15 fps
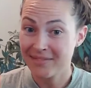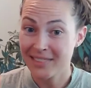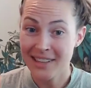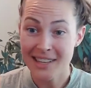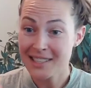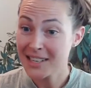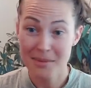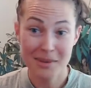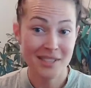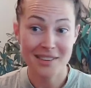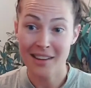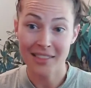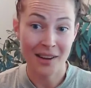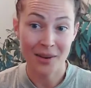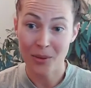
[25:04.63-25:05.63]
The SSP is
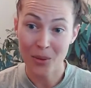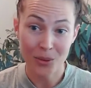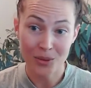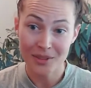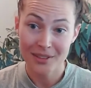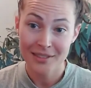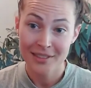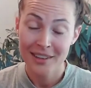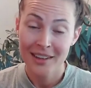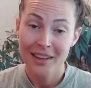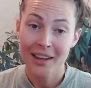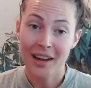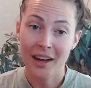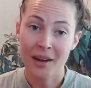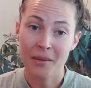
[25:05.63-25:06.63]
not that old.
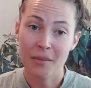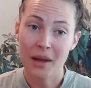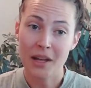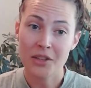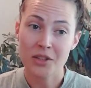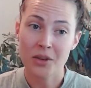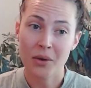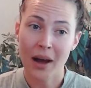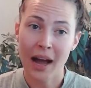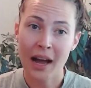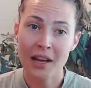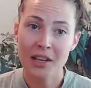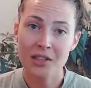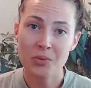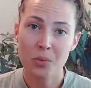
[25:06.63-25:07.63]
And so
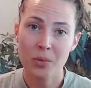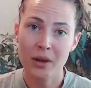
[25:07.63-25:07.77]
as